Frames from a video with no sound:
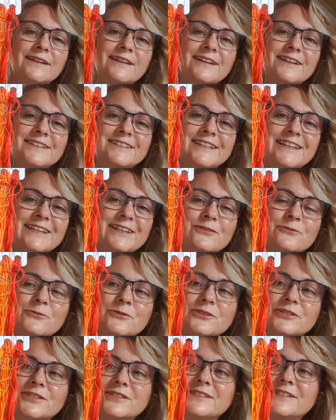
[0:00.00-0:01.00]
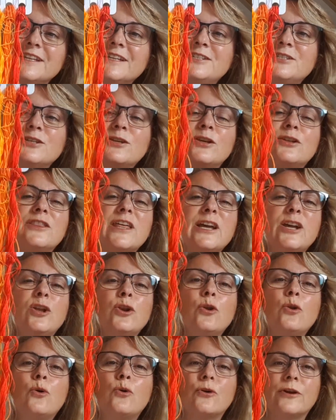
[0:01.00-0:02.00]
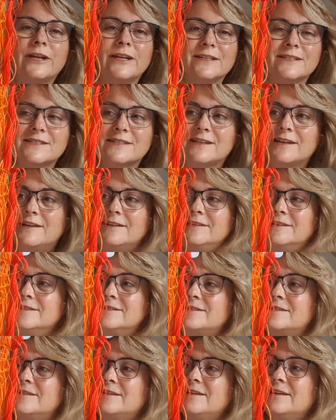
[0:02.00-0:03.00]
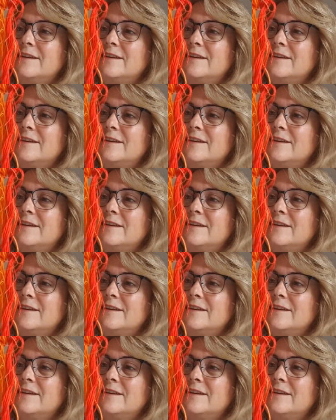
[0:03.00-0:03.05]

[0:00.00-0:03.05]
Aren't they gorgeous? They're glorious colours.